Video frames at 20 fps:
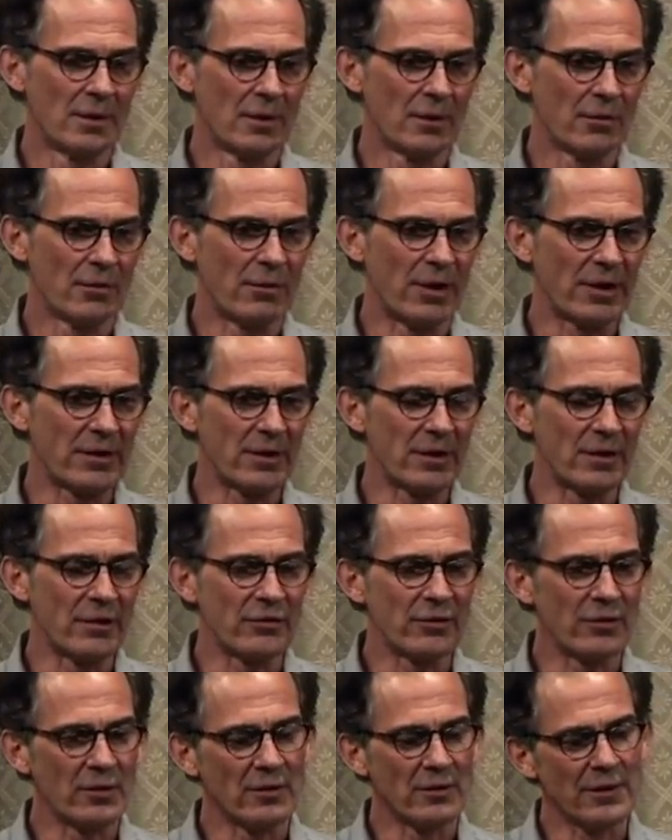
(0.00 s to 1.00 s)

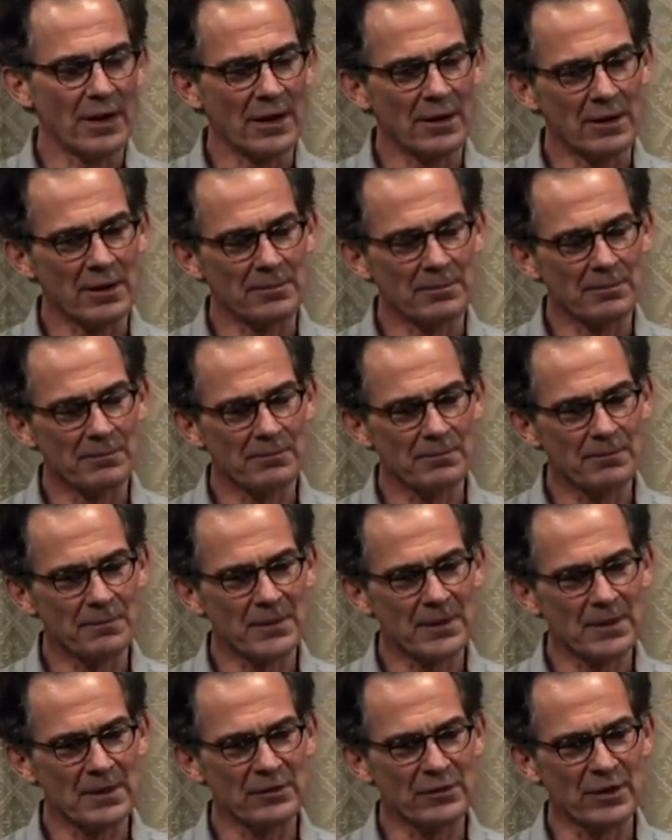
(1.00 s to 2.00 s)
recognition of our
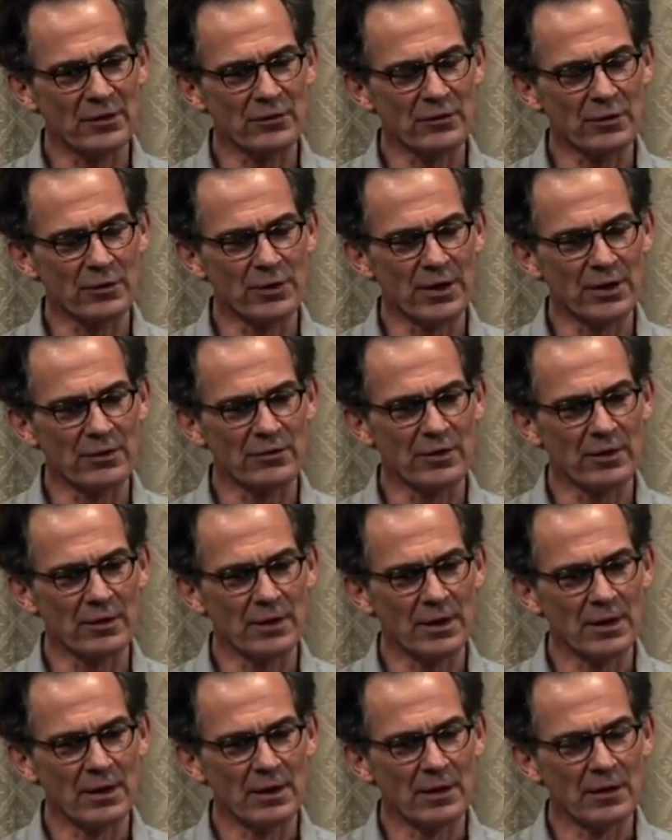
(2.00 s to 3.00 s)
essential nature,
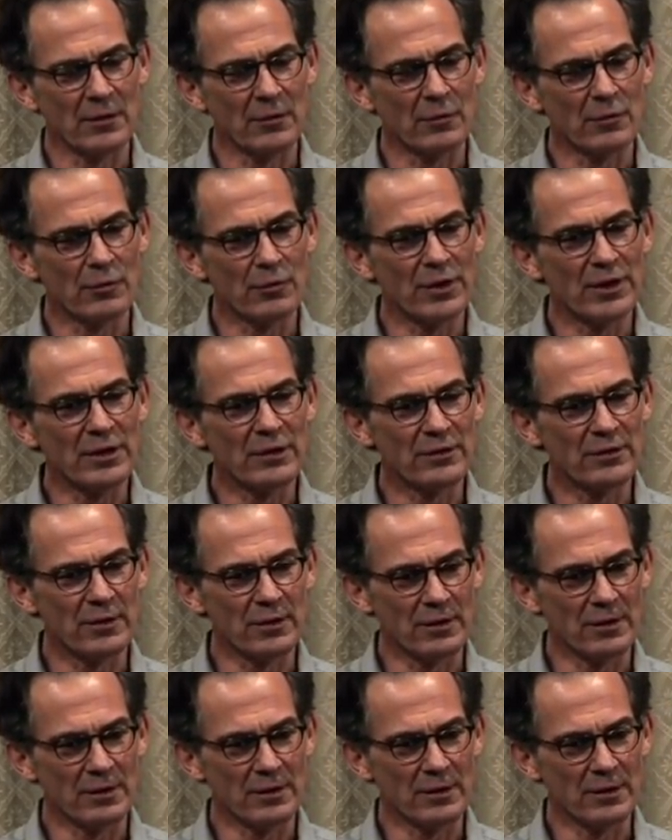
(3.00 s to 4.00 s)
the
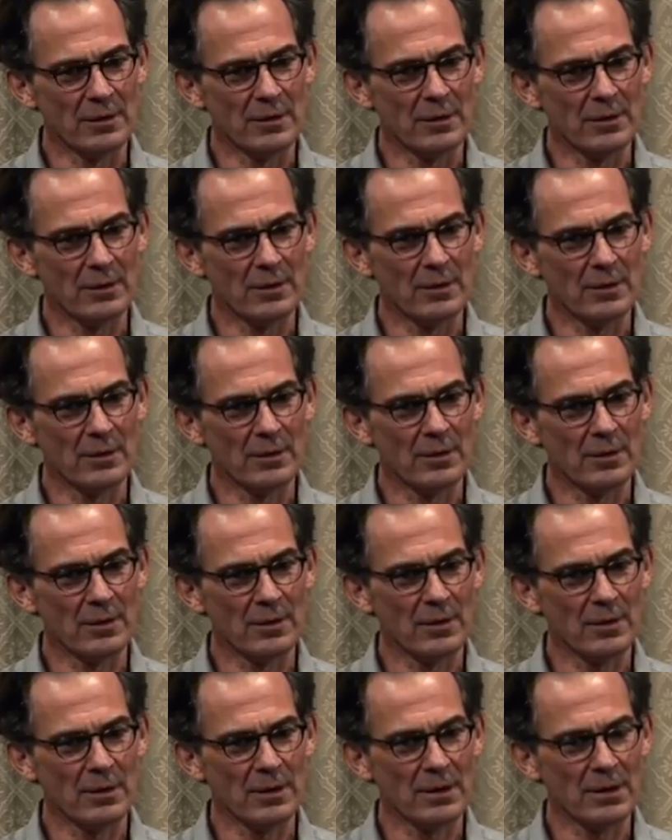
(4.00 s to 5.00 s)
reason,
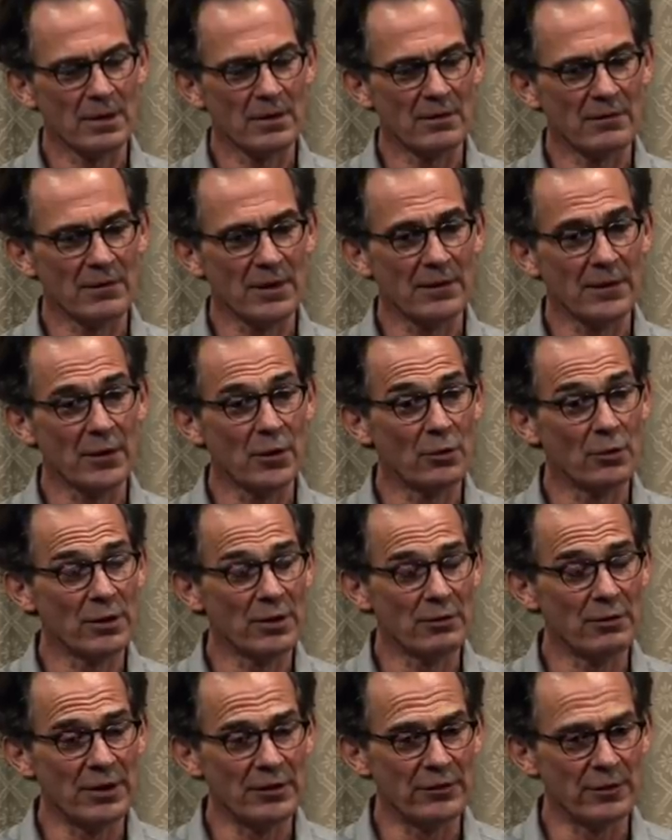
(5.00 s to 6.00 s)
in fact the
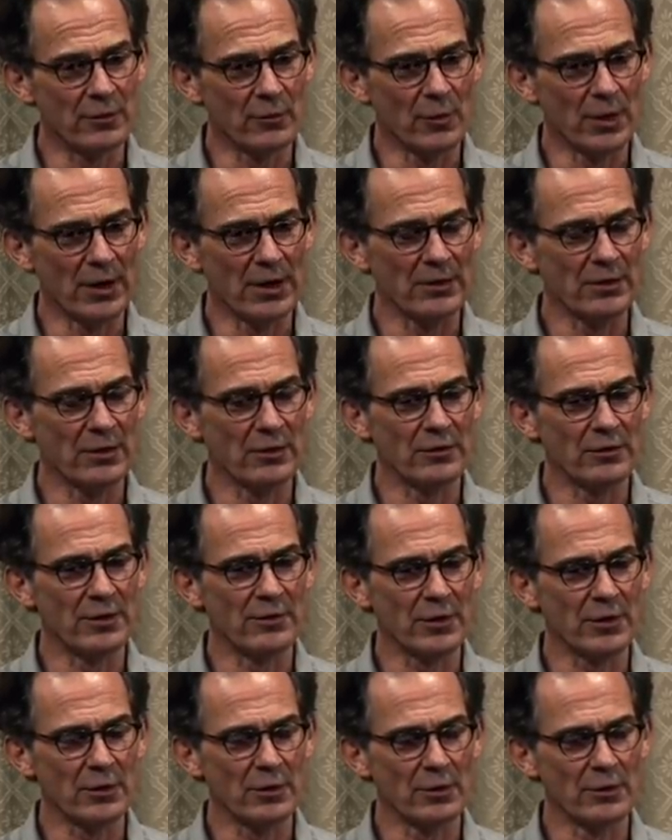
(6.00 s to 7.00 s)
only reason why it is
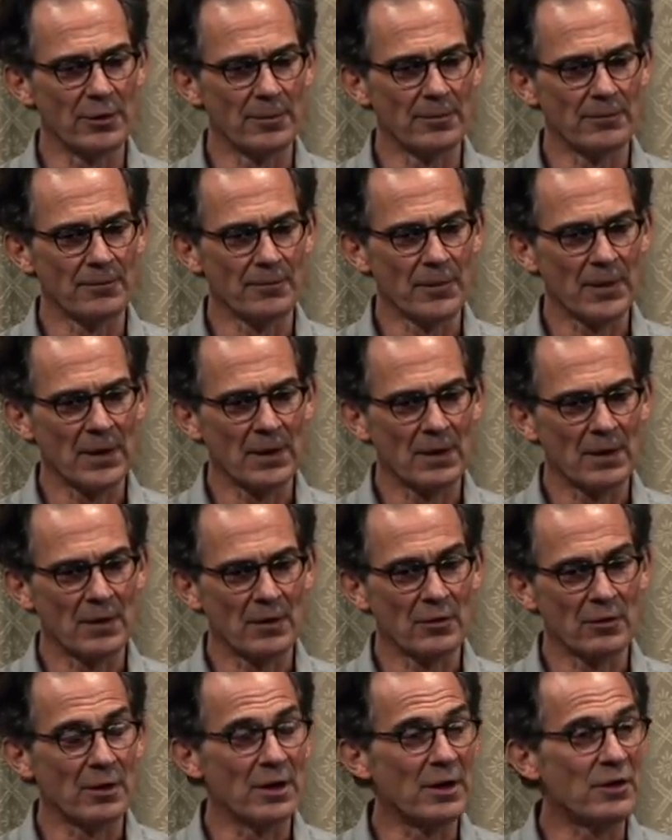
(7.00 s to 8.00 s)
difficult
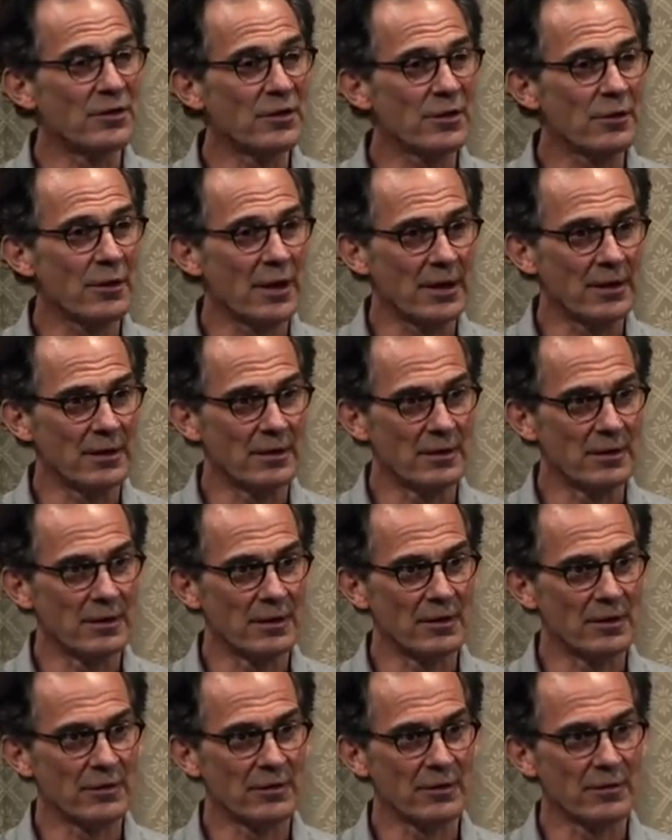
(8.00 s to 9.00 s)
to integrate
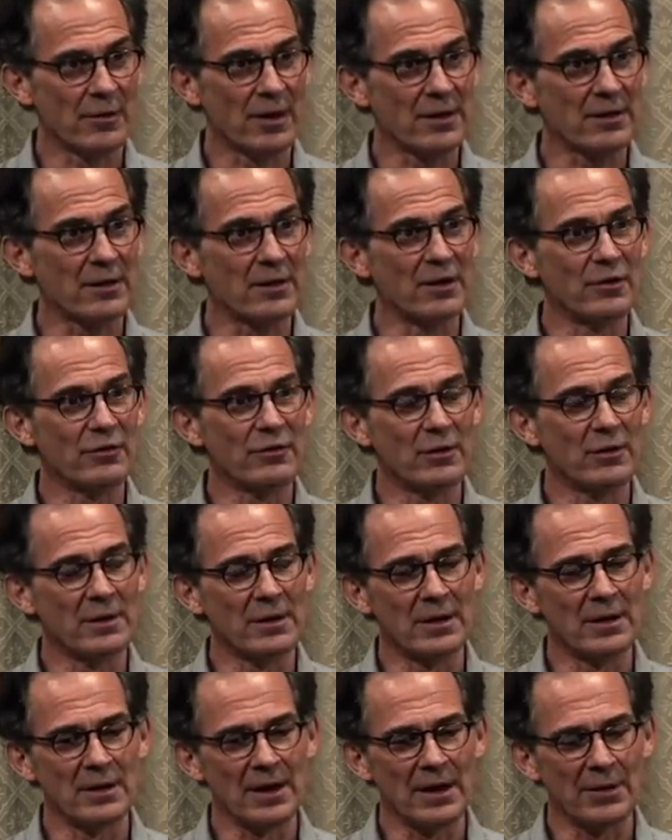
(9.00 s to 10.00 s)
this recognition
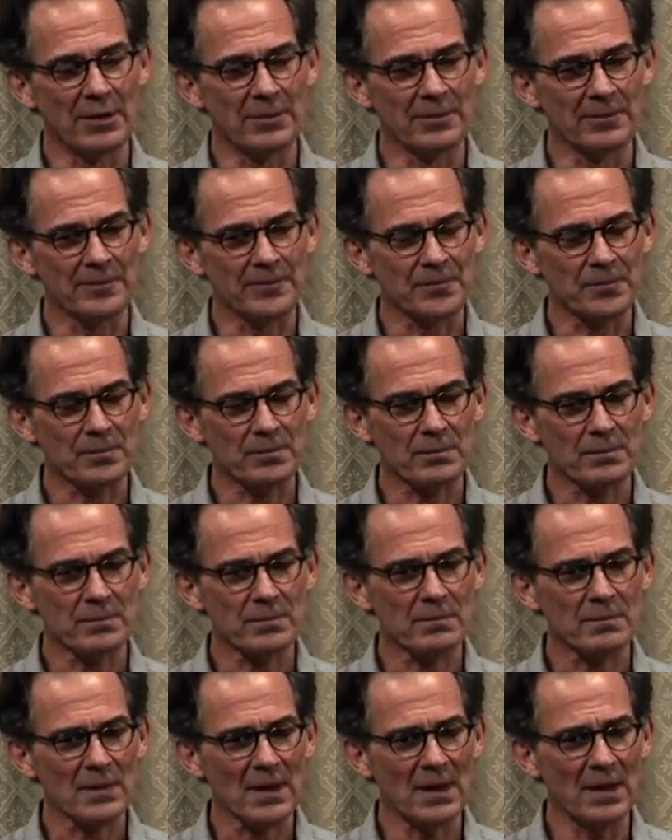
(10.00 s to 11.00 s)
in our
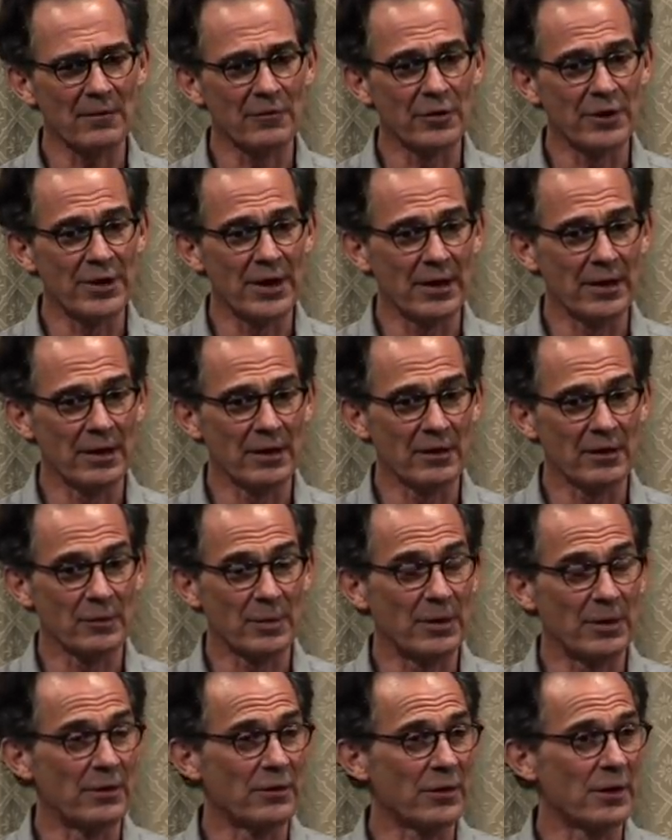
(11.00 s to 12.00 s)
everyday
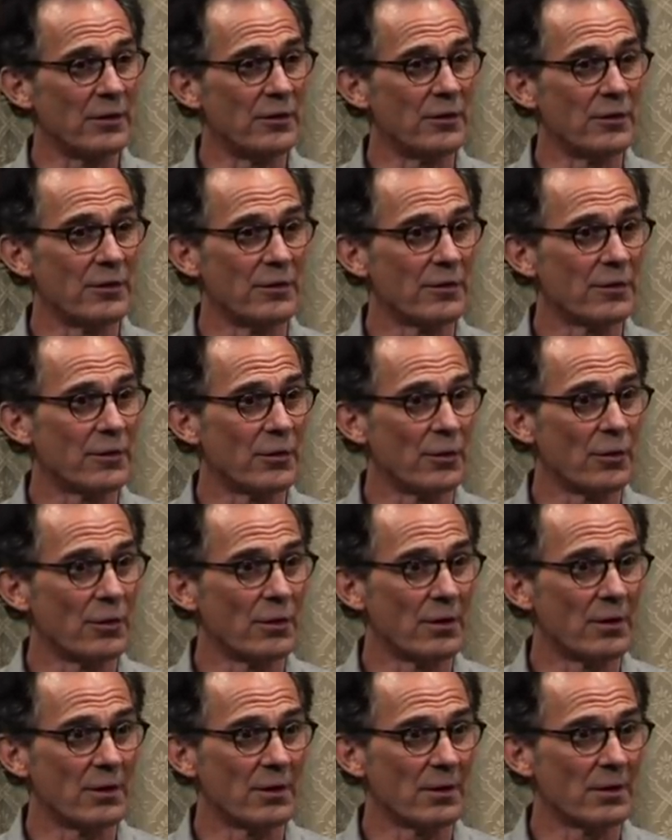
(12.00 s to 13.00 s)
experience is
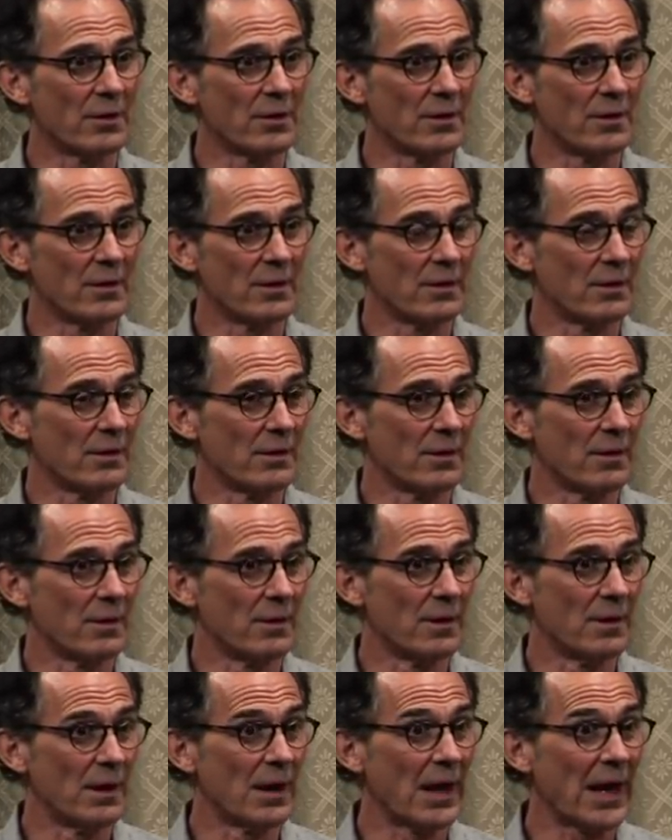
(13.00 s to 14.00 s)
for
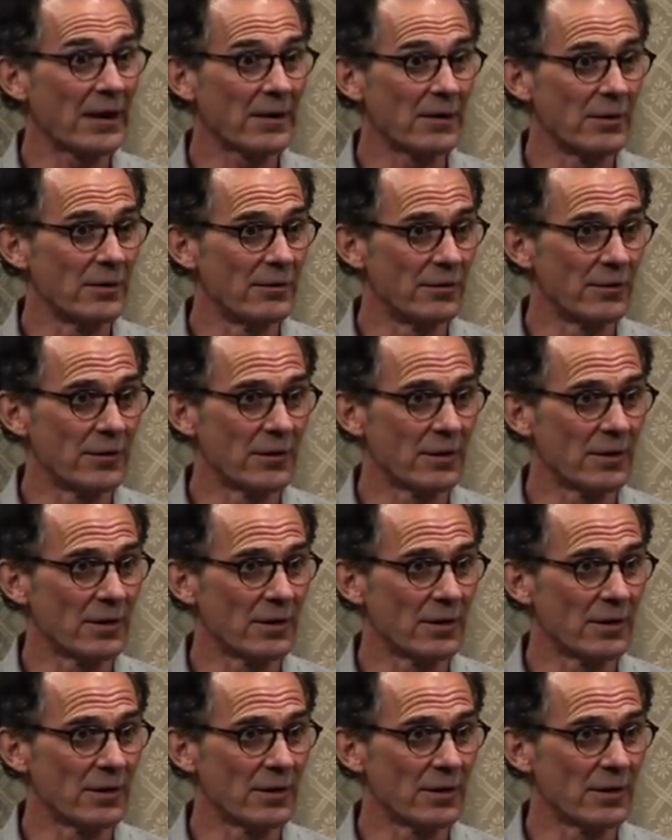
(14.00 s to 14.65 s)
lack of